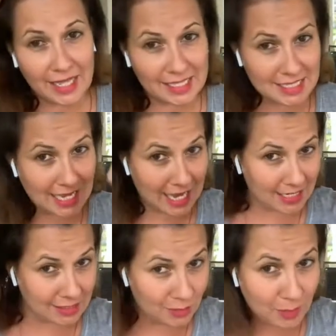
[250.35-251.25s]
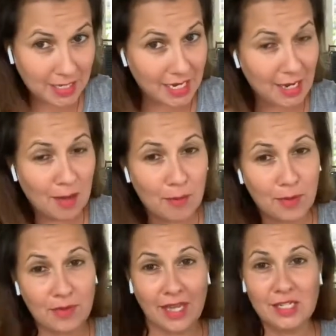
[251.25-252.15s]
that salad you're picking up
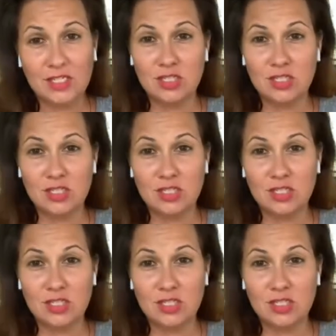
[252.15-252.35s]
or that